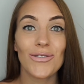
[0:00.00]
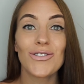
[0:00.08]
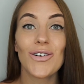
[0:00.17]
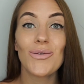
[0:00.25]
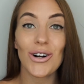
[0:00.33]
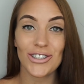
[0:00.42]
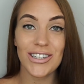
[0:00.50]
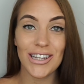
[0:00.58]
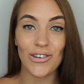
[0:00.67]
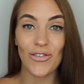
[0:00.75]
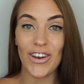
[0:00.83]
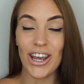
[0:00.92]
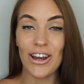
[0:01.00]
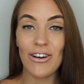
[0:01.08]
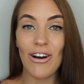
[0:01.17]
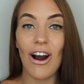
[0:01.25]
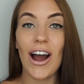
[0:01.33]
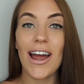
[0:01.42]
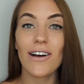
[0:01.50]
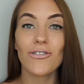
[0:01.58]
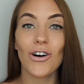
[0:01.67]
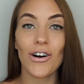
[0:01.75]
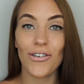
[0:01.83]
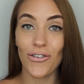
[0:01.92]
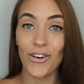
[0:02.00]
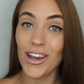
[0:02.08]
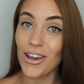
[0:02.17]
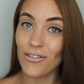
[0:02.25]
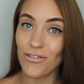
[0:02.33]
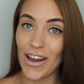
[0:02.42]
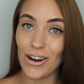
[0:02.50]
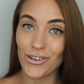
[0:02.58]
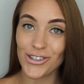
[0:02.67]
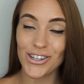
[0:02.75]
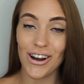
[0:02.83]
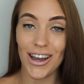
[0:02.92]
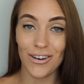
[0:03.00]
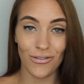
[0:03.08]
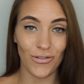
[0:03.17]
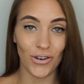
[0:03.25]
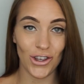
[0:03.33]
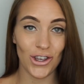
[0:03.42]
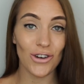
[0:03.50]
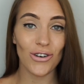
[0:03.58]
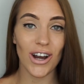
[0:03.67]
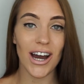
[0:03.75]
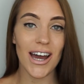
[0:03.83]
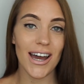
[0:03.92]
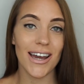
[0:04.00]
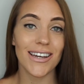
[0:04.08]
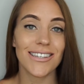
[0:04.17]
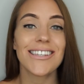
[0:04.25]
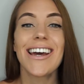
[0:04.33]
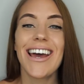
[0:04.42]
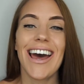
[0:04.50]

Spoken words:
For watching this video, I have got a free fat loss guide for you guys.